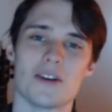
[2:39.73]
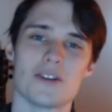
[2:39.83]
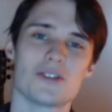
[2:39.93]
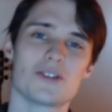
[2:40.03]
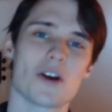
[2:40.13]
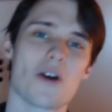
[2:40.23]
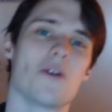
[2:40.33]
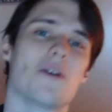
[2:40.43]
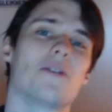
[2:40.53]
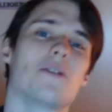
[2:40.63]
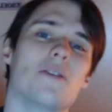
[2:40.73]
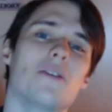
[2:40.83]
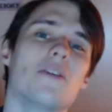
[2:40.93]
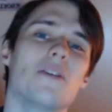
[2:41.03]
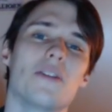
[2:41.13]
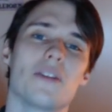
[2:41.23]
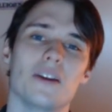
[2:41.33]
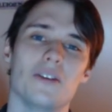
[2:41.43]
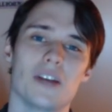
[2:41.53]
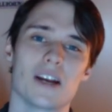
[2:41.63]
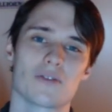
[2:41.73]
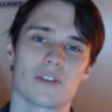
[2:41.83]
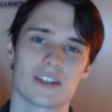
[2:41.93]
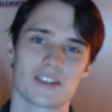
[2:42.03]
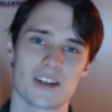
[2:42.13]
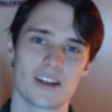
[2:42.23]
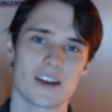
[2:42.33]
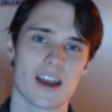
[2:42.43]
So, thank you guys for listening,